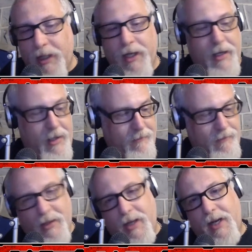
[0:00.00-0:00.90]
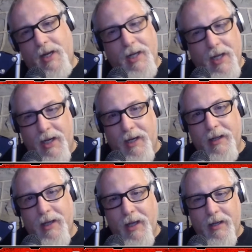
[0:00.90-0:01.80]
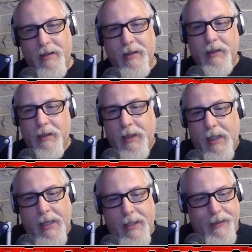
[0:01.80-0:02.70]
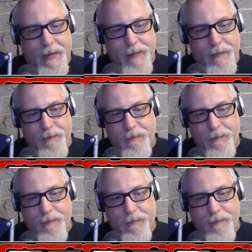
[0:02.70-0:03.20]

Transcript: dude? Really neat guy. Yeah. We all